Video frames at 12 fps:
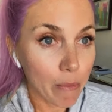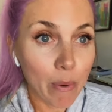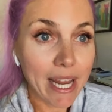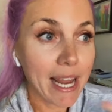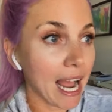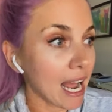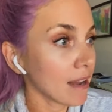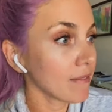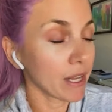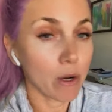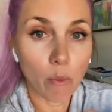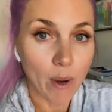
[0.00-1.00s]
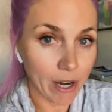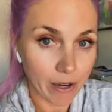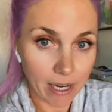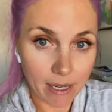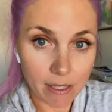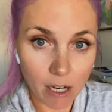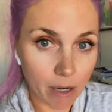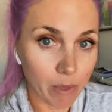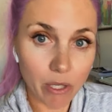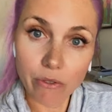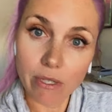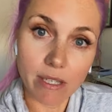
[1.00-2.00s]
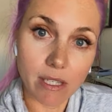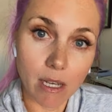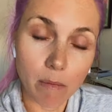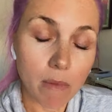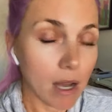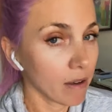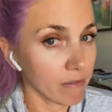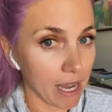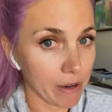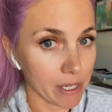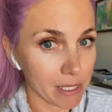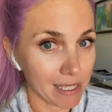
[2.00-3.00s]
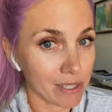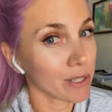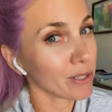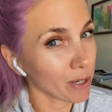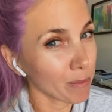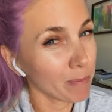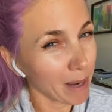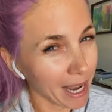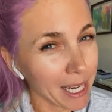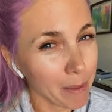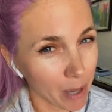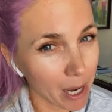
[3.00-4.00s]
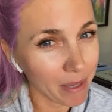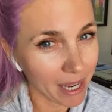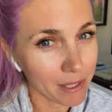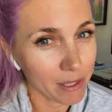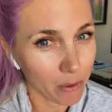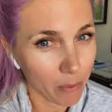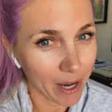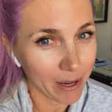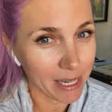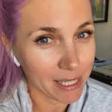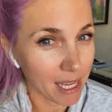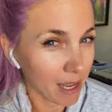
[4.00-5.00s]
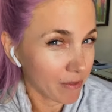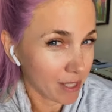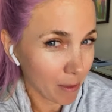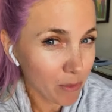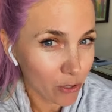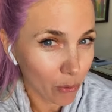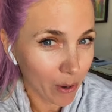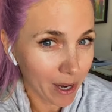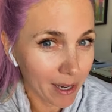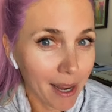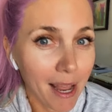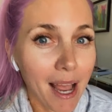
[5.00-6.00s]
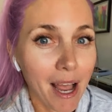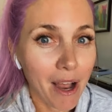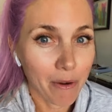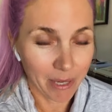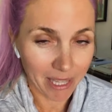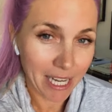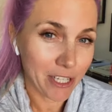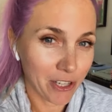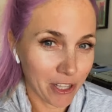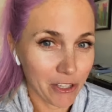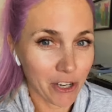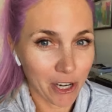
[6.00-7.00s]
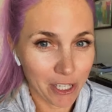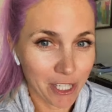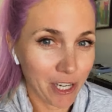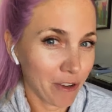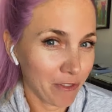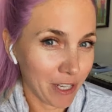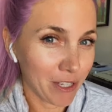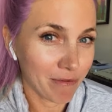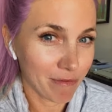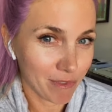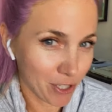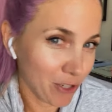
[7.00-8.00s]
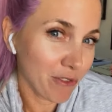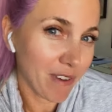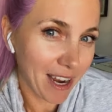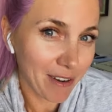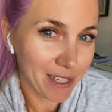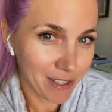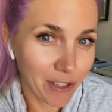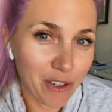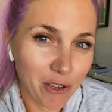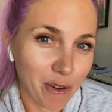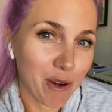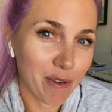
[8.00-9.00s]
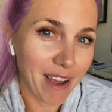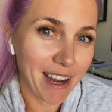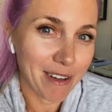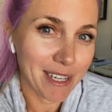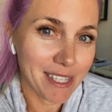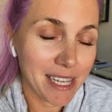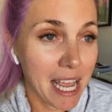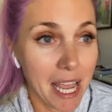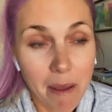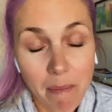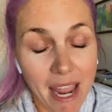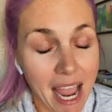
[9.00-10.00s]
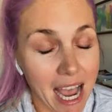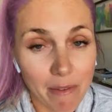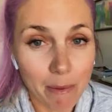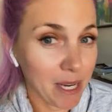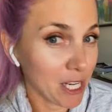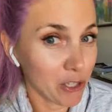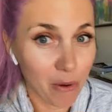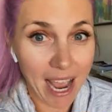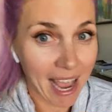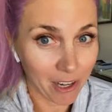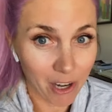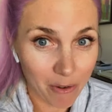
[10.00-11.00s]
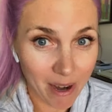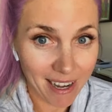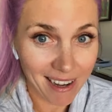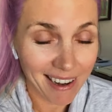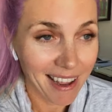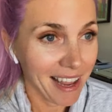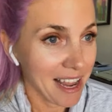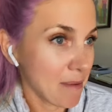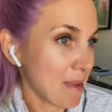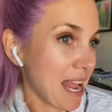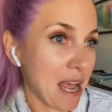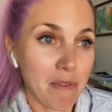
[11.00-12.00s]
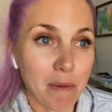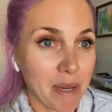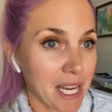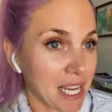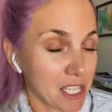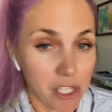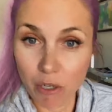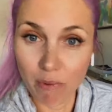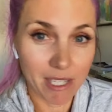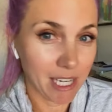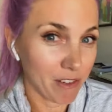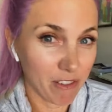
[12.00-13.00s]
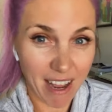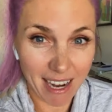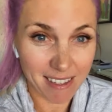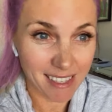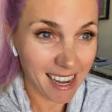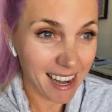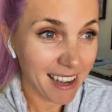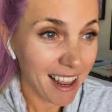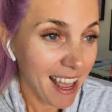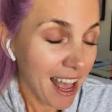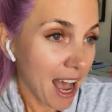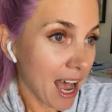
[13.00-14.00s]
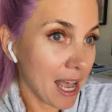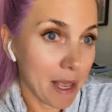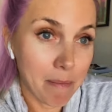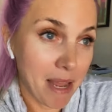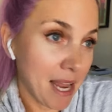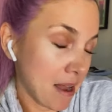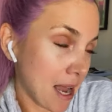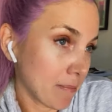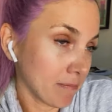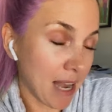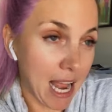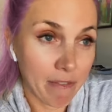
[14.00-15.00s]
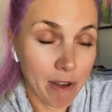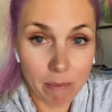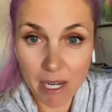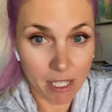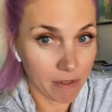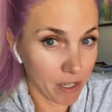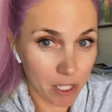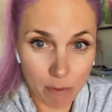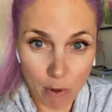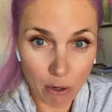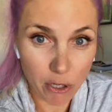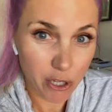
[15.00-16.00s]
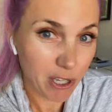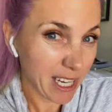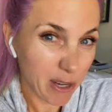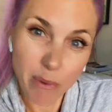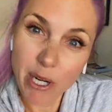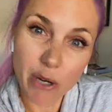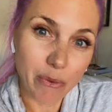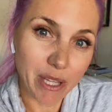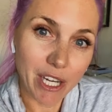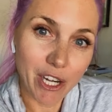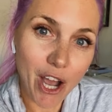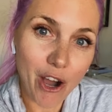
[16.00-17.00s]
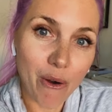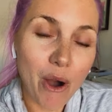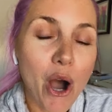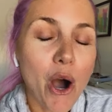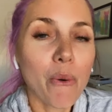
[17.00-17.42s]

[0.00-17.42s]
We have an awareness, our immune system, of viruses. Your body probably has an awareness of some sort related to the SARS-CoV-2 2 virus, the new coronavirus. It may have it because you had it already. It may have it because you received a vaccine. It may have it because of exposure. Like, we don't really know.